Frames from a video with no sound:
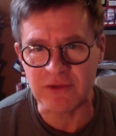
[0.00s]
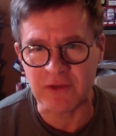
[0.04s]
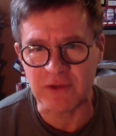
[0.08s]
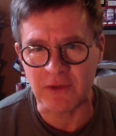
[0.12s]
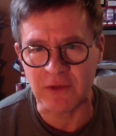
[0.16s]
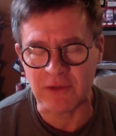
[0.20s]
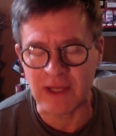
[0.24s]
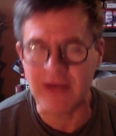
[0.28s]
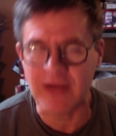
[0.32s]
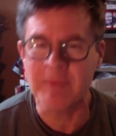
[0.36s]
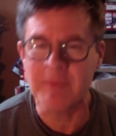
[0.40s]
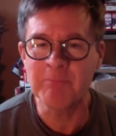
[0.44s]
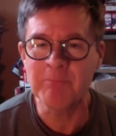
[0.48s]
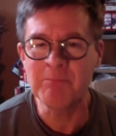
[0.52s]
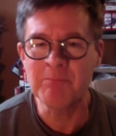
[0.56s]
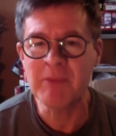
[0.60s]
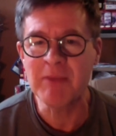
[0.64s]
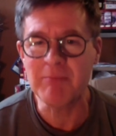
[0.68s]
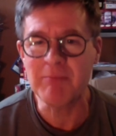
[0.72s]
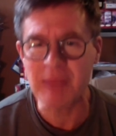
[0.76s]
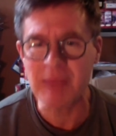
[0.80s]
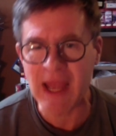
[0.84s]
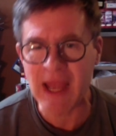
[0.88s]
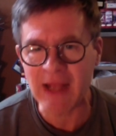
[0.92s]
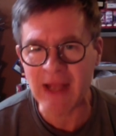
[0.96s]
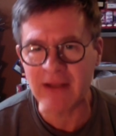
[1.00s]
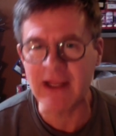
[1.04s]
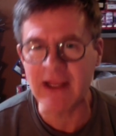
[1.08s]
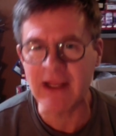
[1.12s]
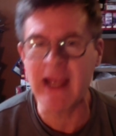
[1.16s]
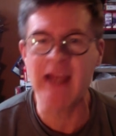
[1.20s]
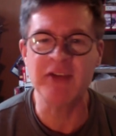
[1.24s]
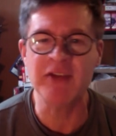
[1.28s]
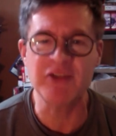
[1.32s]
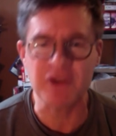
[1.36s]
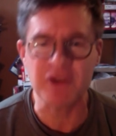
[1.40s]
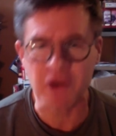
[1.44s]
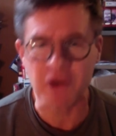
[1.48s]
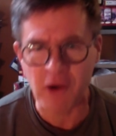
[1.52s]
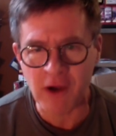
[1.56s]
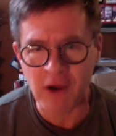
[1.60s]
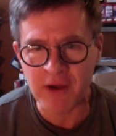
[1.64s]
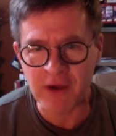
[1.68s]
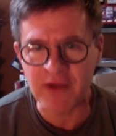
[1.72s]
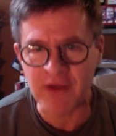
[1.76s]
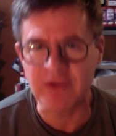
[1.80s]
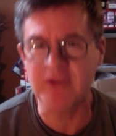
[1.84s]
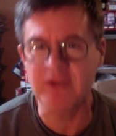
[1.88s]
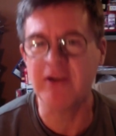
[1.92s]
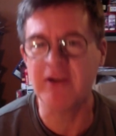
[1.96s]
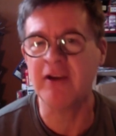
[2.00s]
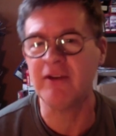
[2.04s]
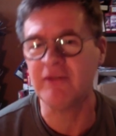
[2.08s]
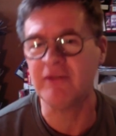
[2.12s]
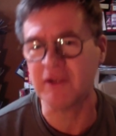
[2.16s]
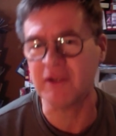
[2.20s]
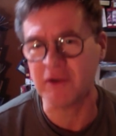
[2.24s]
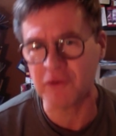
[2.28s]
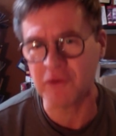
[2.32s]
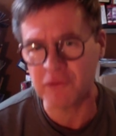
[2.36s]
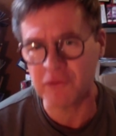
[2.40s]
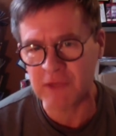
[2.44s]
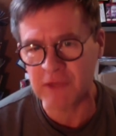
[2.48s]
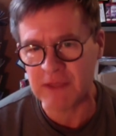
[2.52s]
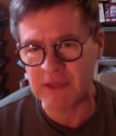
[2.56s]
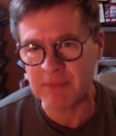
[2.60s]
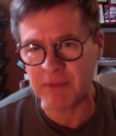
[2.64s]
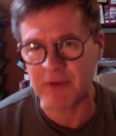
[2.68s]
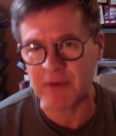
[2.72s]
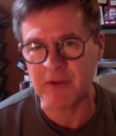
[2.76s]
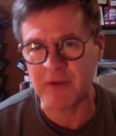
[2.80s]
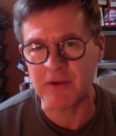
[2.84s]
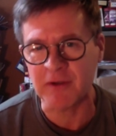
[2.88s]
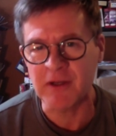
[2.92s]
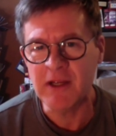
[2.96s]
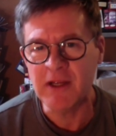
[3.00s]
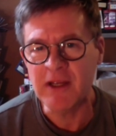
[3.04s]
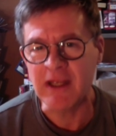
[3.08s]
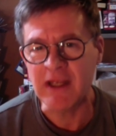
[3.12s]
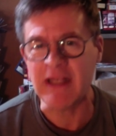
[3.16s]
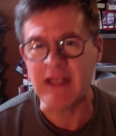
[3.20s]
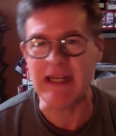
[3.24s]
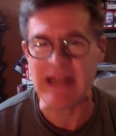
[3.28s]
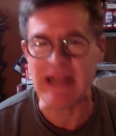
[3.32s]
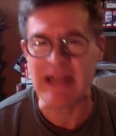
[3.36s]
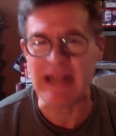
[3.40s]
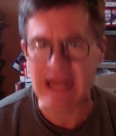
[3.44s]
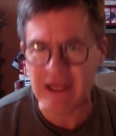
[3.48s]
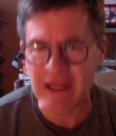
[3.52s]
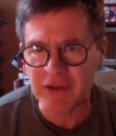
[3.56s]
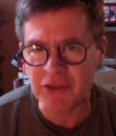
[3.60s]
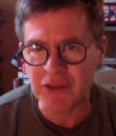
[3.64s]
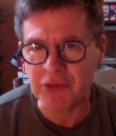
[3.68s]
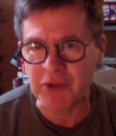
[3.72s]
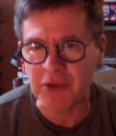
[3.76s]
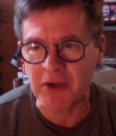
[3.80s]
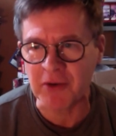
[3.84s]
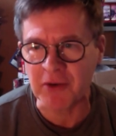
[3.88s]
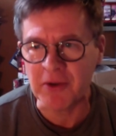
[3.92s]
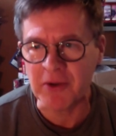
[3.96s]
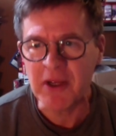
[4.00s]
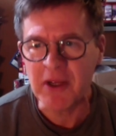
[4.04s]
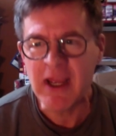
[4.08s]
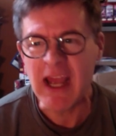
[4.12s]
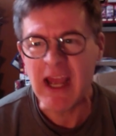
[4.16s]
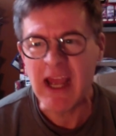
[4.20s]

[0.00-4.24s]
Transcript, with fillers: You know, like Bat Lash and Hawk and Dove and Creeper and Anthro,